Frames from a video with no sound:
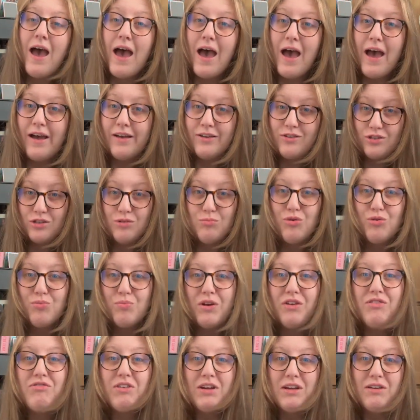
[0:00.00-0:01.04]
are some of
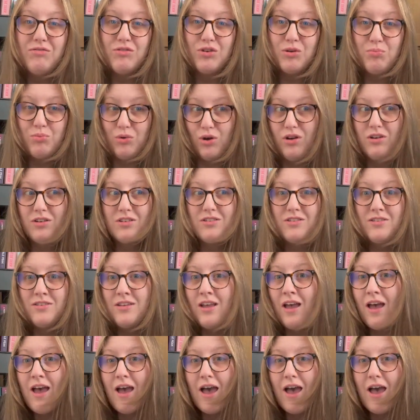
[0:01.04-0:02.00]
my favourite books.